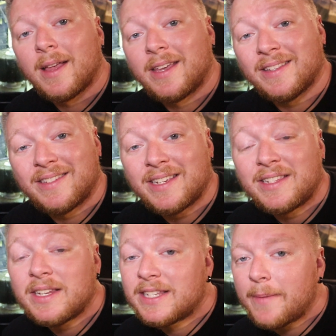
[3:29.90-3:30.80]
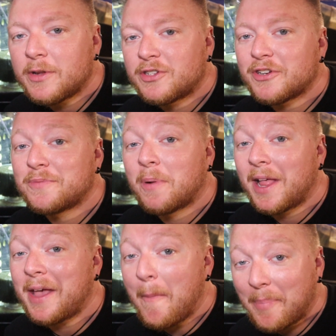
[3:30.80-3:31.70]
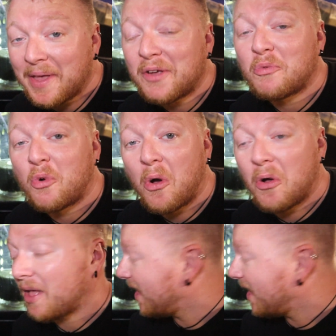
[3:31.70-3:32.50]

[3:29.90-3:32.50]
Consistent temperatures play a big role